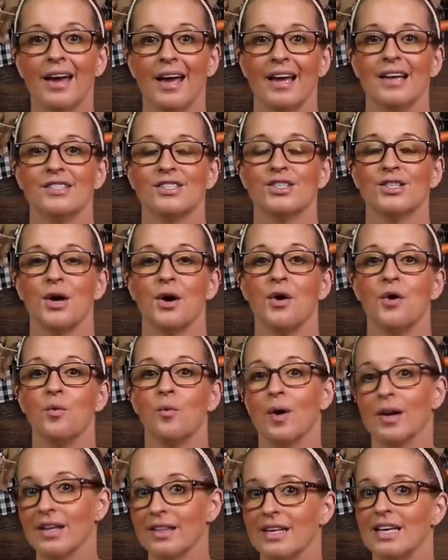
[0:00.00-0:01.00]
And so
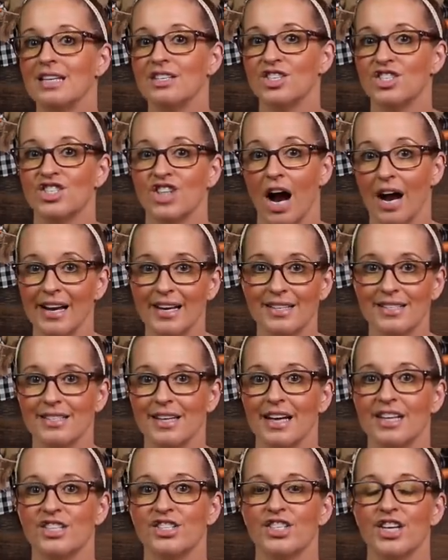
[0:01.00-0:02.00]
one of these giant
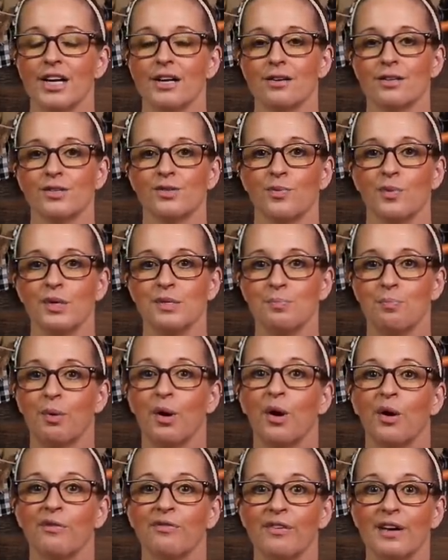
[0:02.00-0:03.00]
sized chairs was
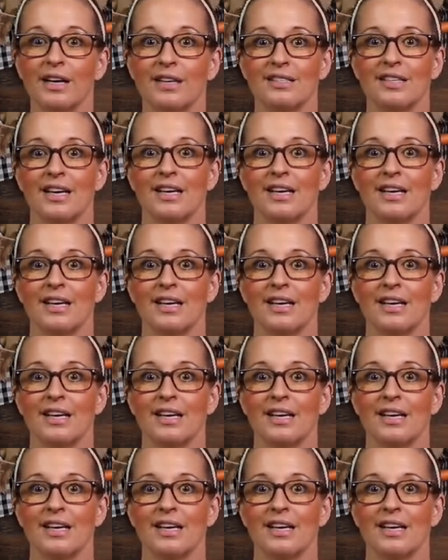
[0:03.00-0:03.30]
perfect.